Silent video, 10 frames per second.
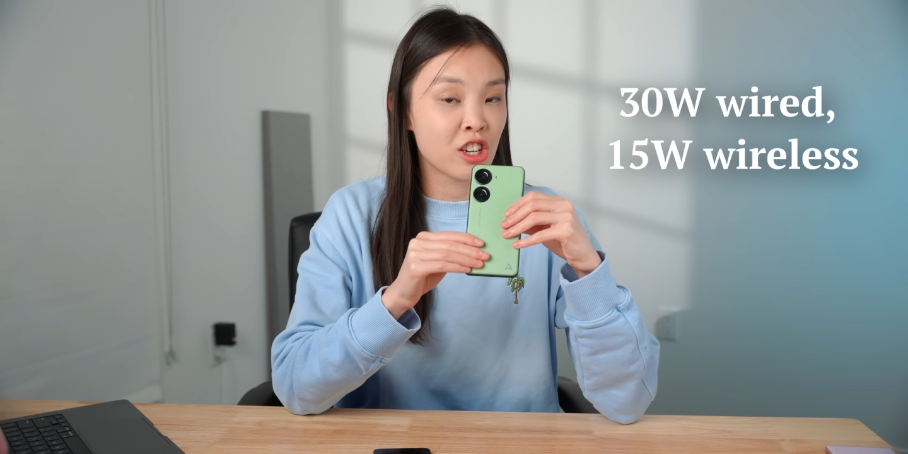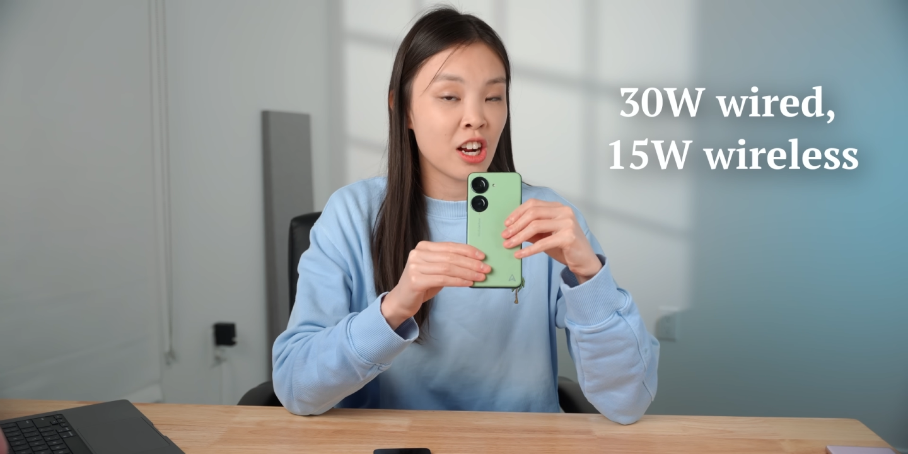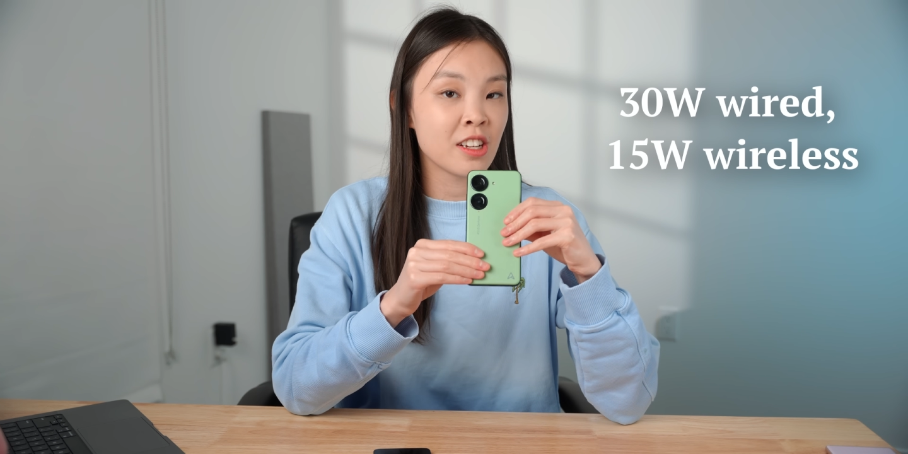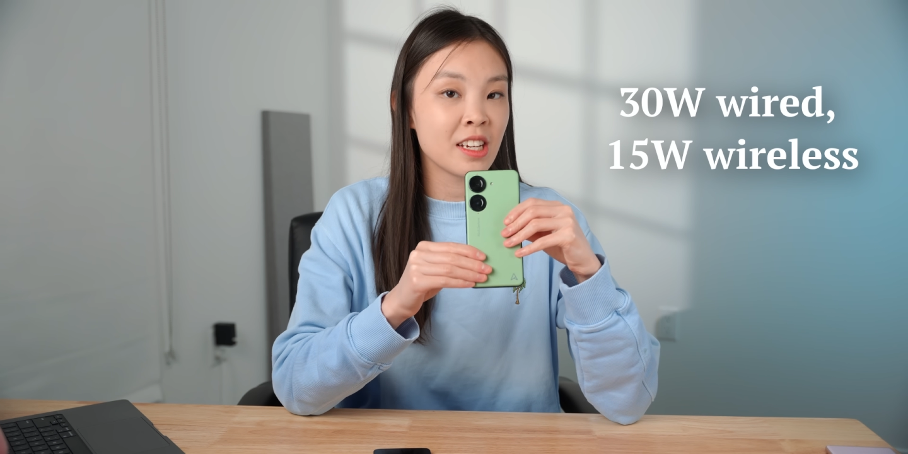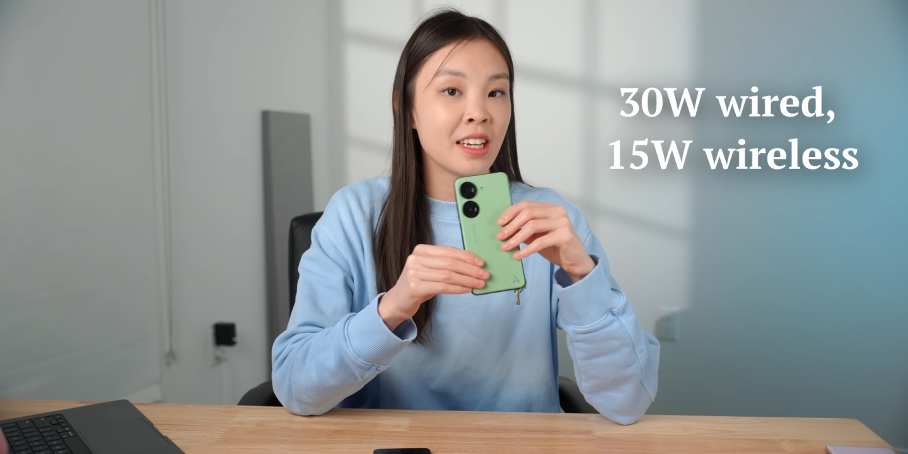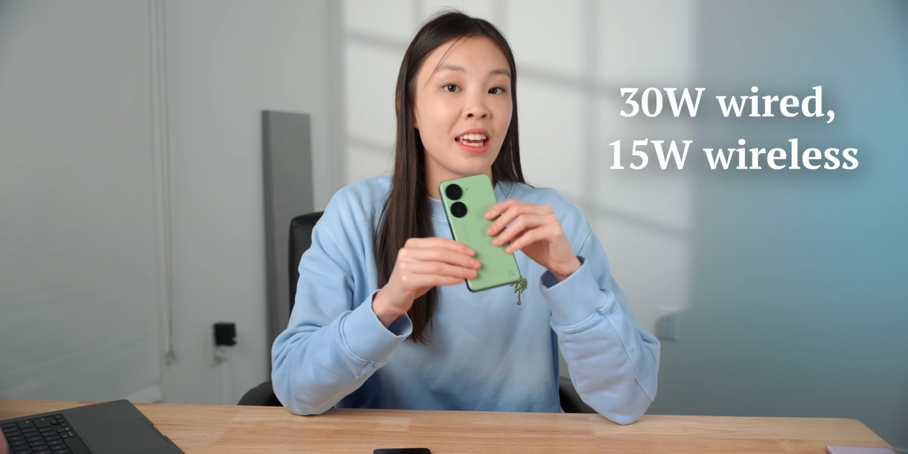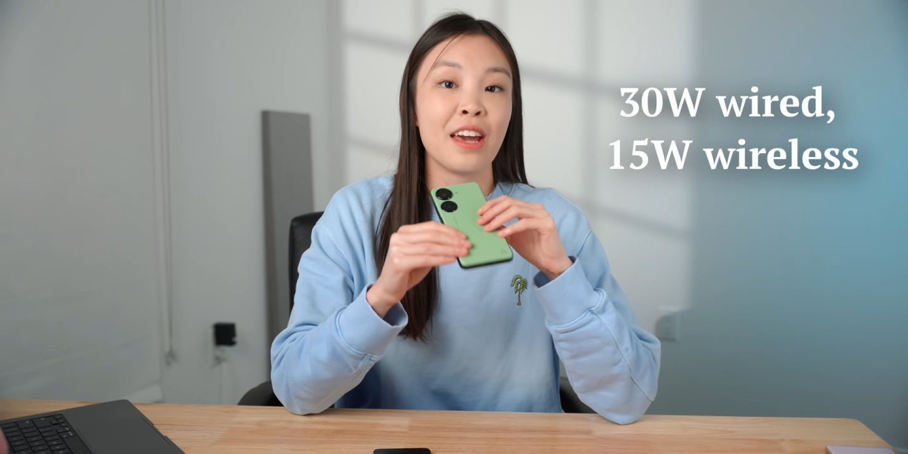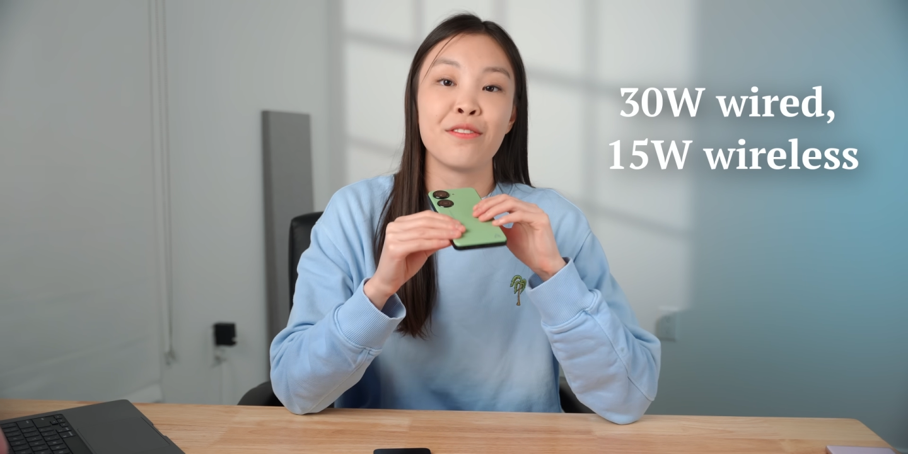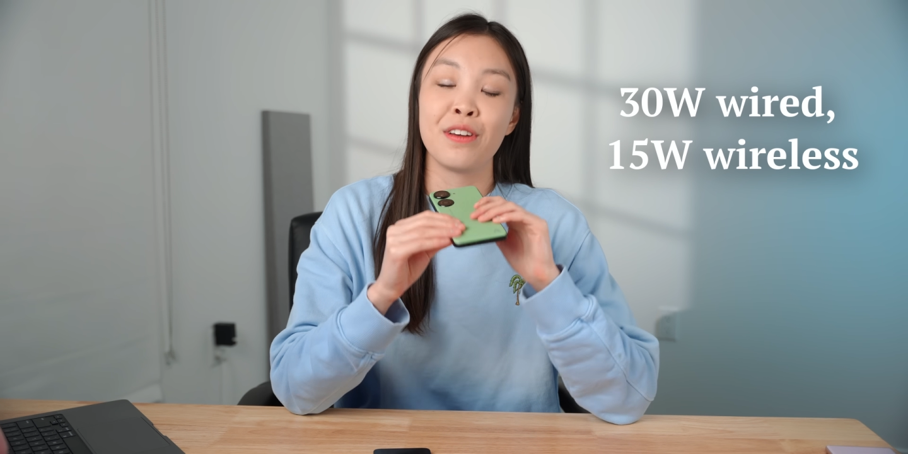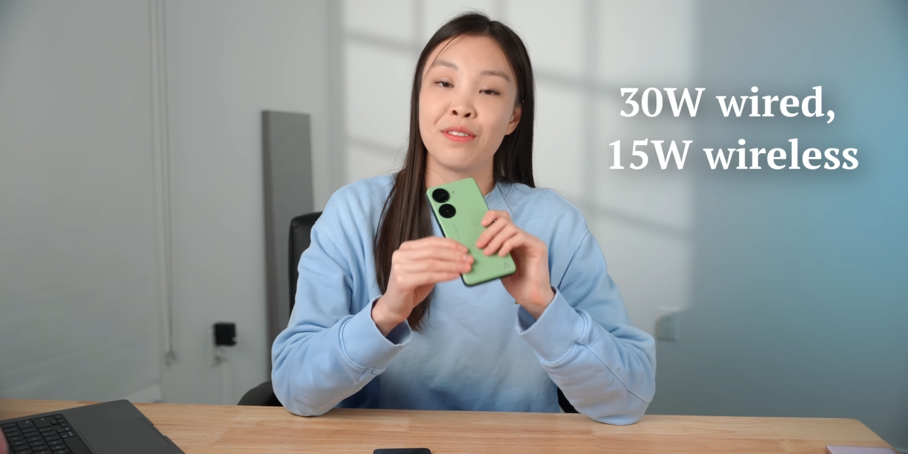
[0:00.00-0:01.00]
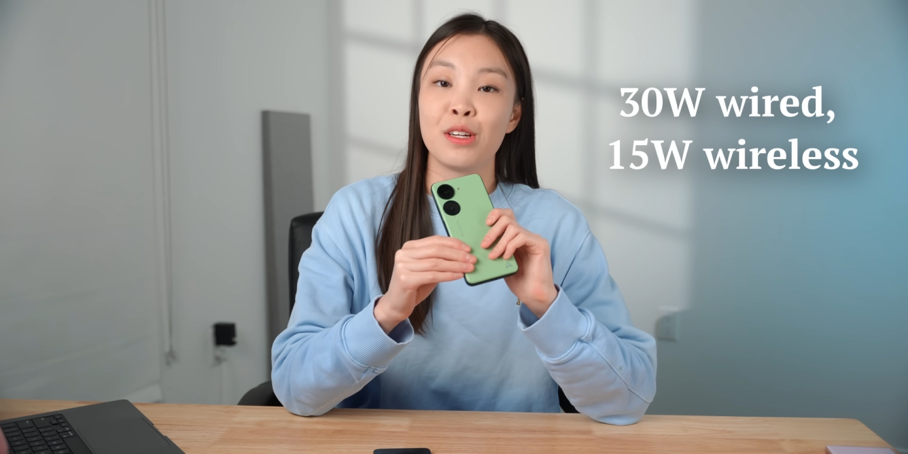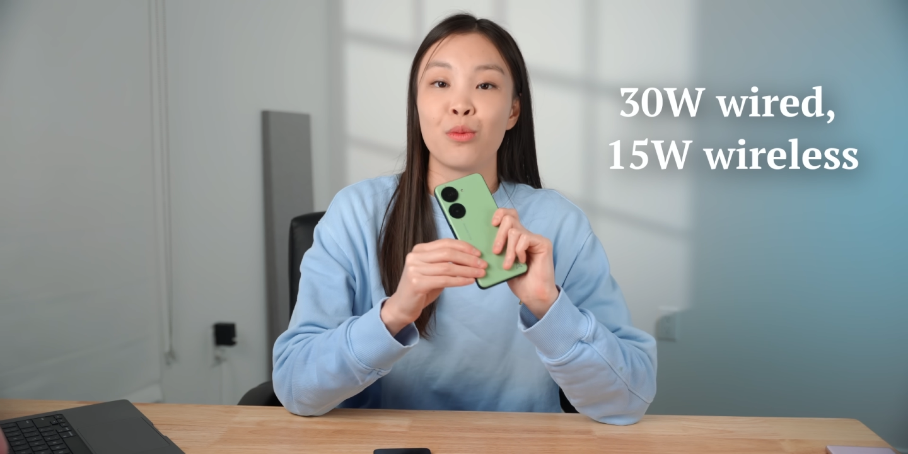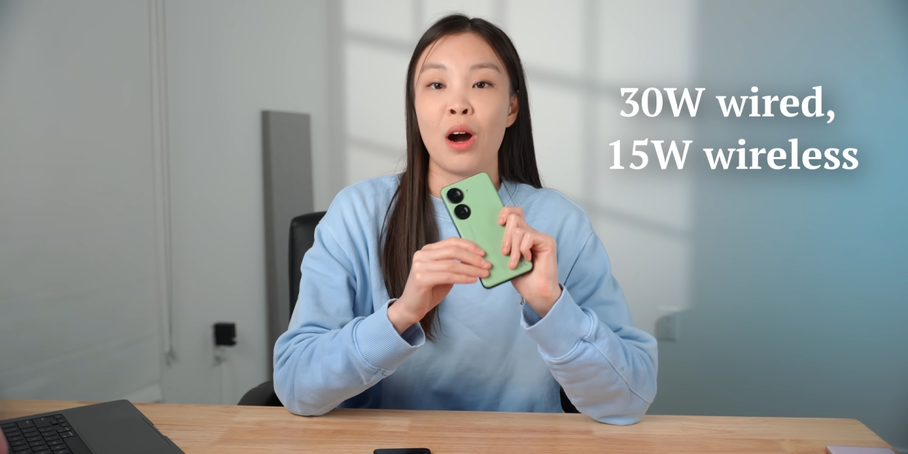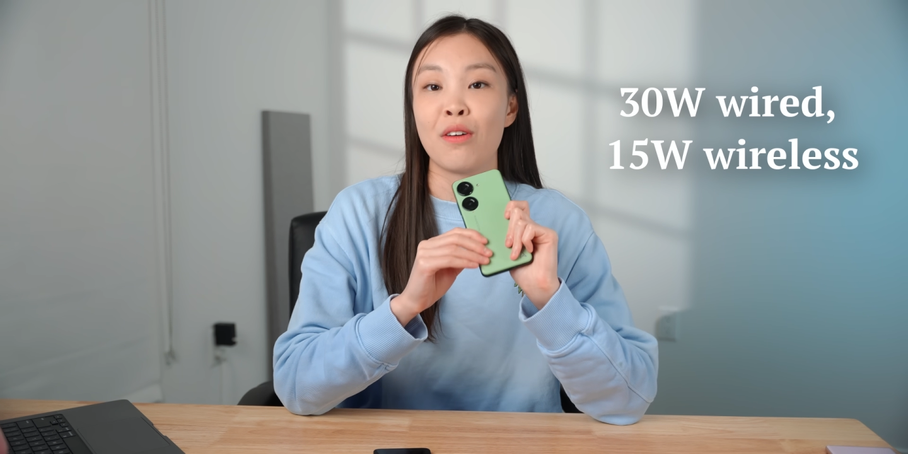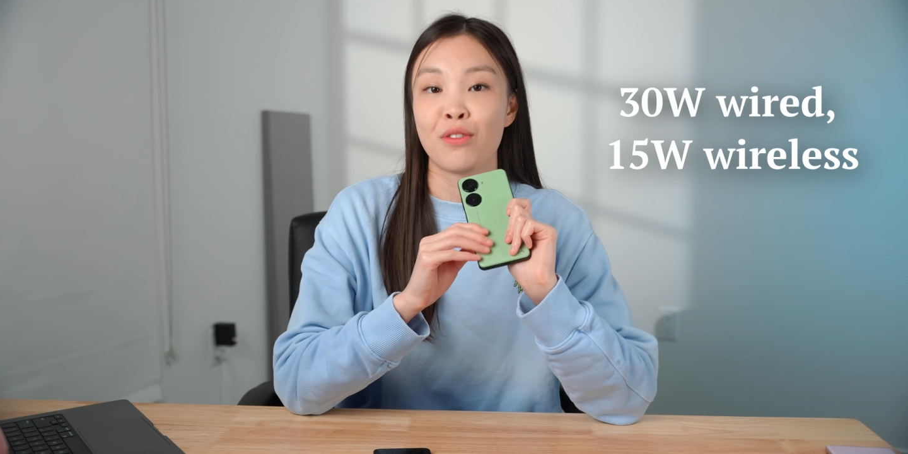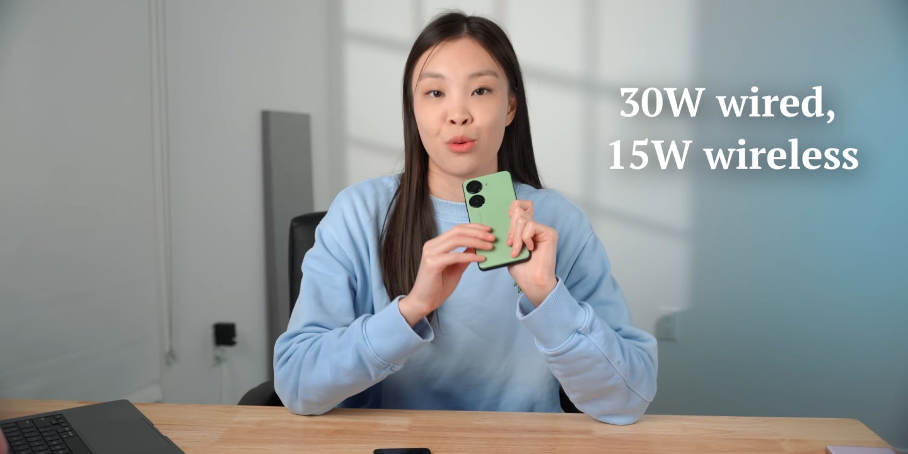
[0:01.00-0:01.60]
charging and fifteen watt for